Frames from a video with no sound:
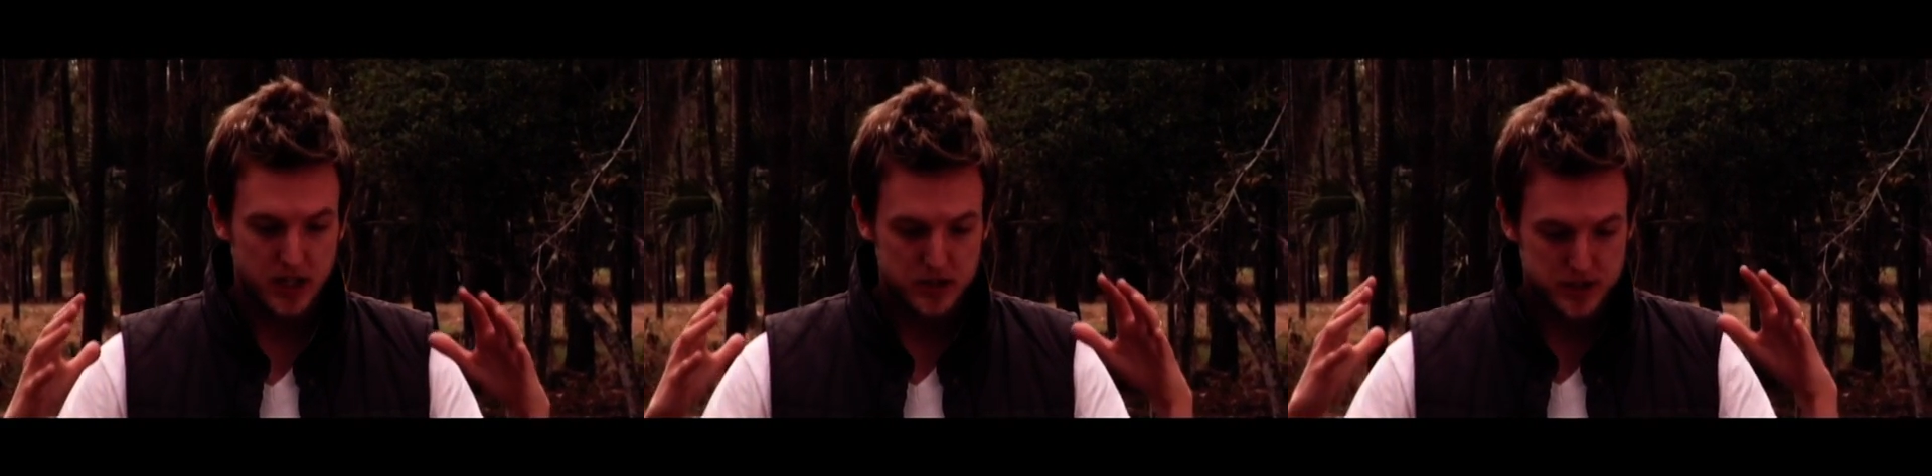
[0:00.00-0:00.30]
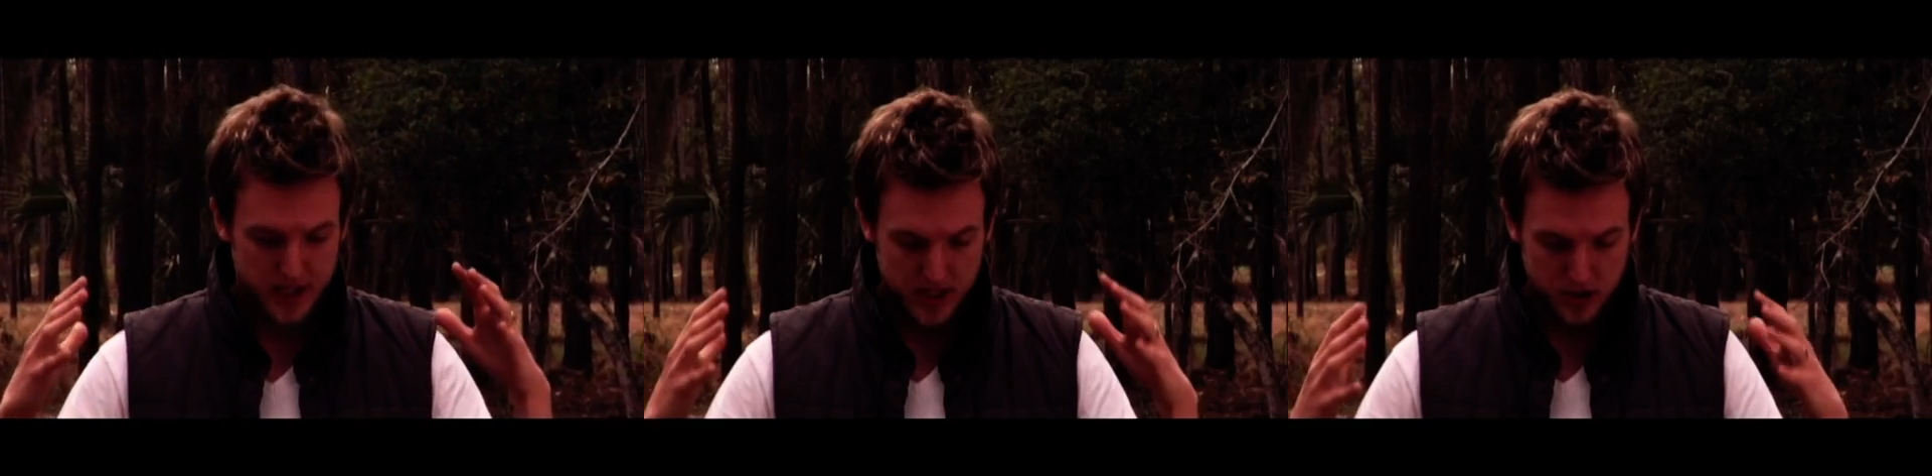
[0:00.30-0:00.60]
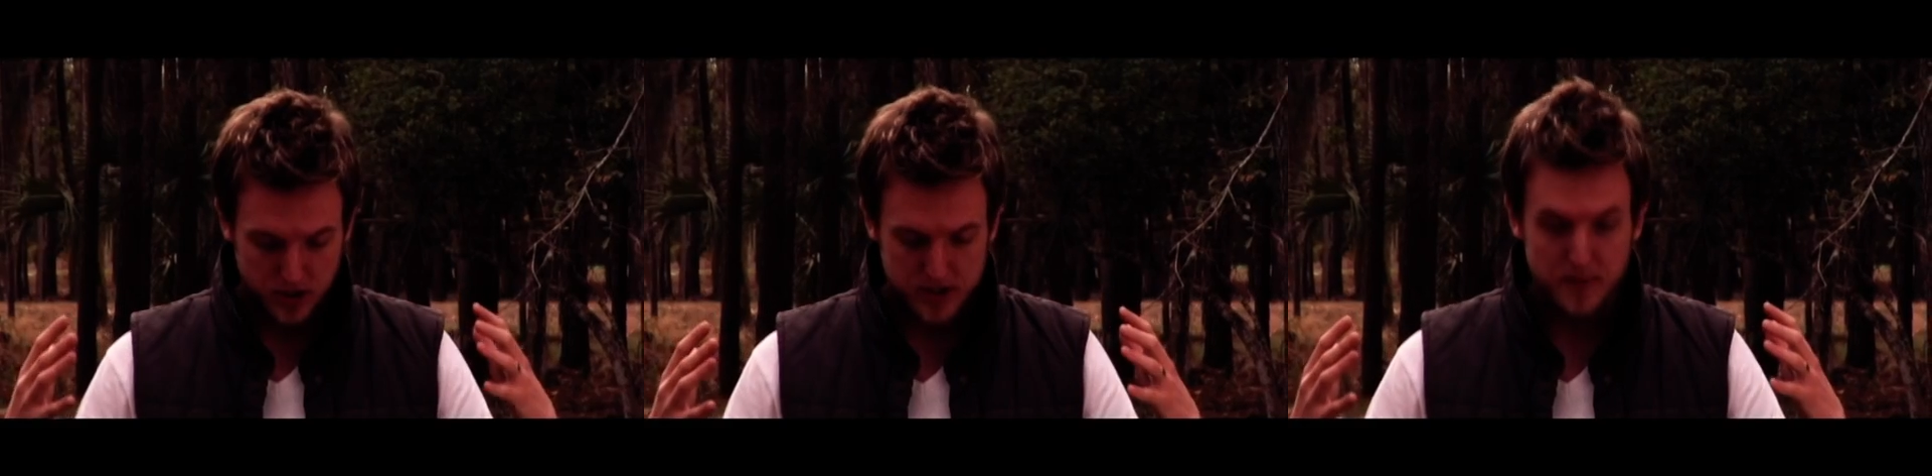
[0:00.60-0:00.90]
I just kind of
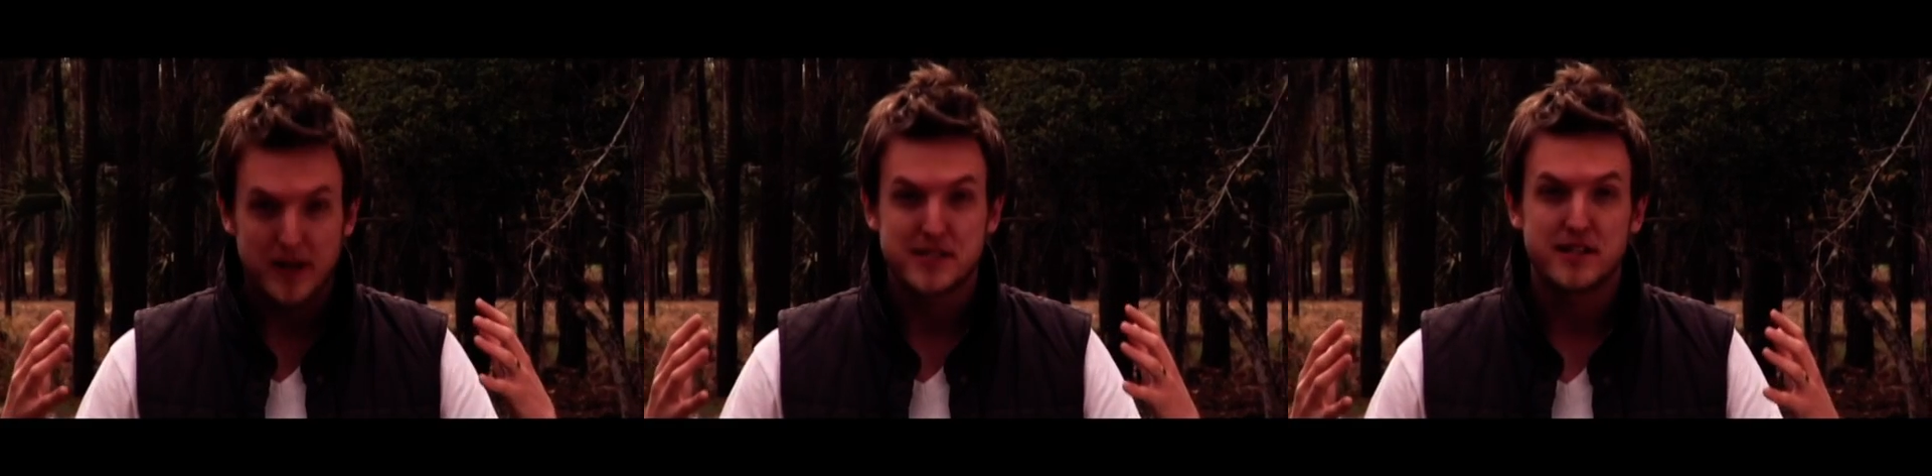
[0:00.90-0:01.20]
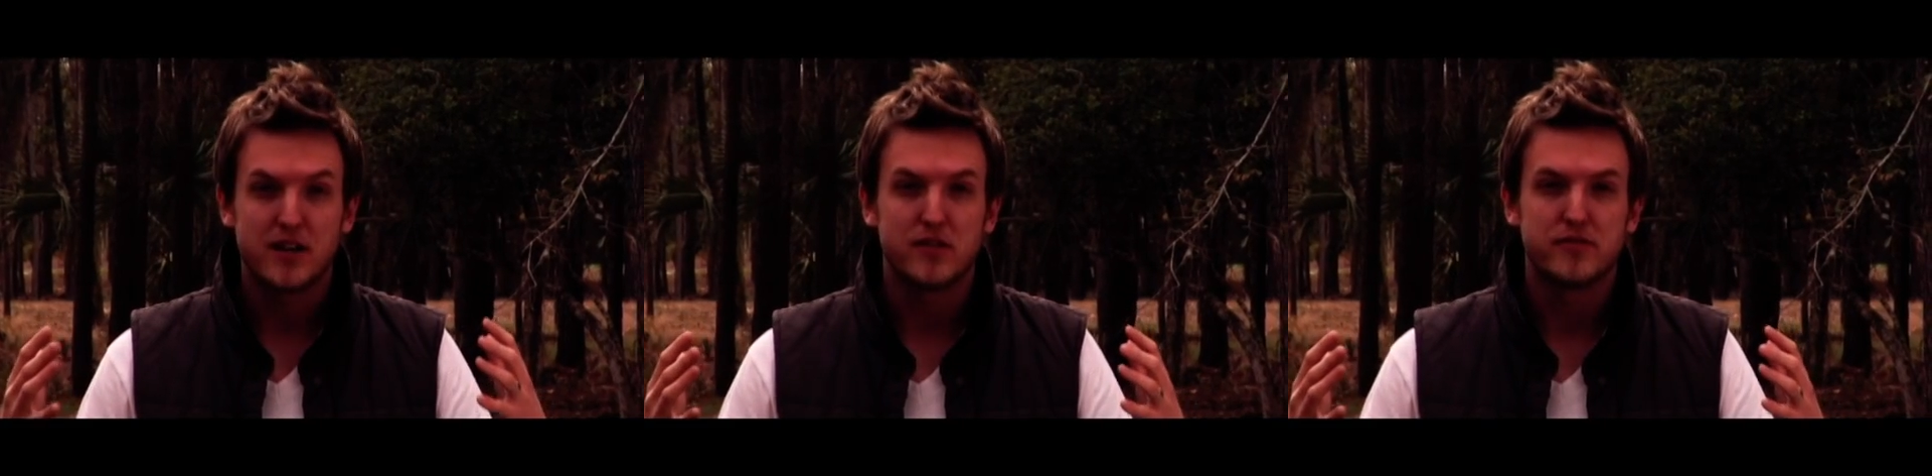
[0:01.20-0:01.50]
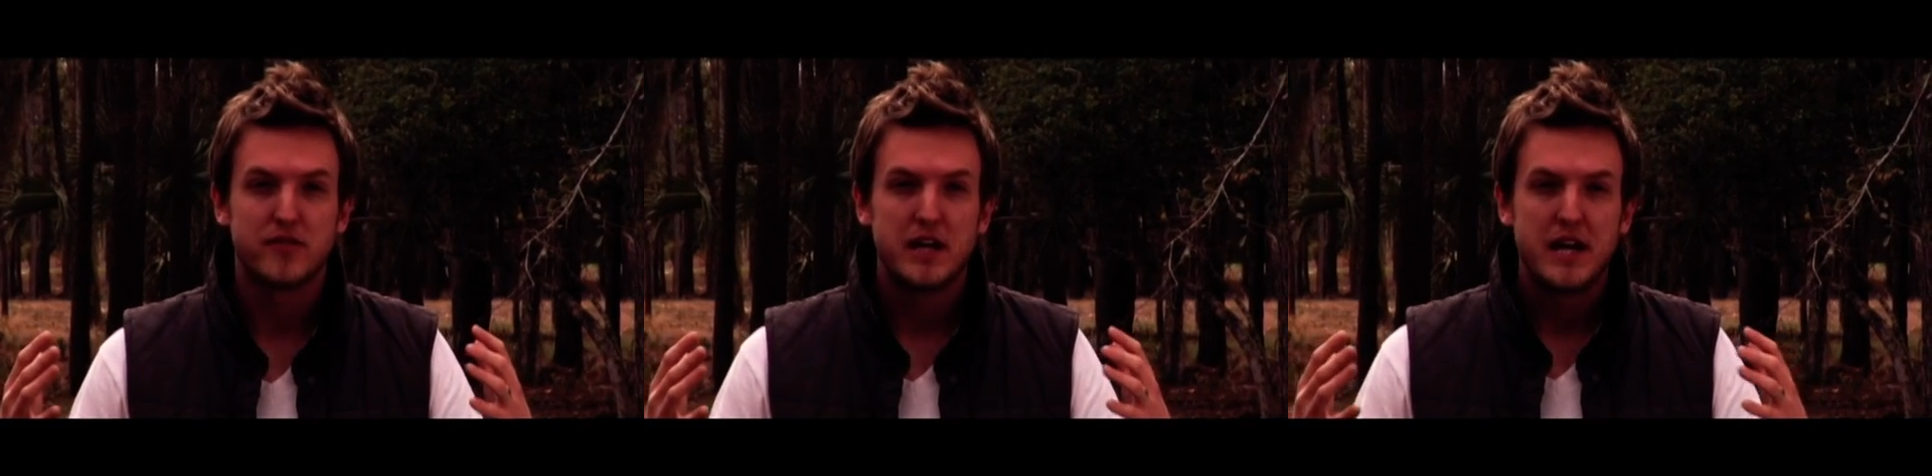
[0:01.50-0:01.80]
looked at myself,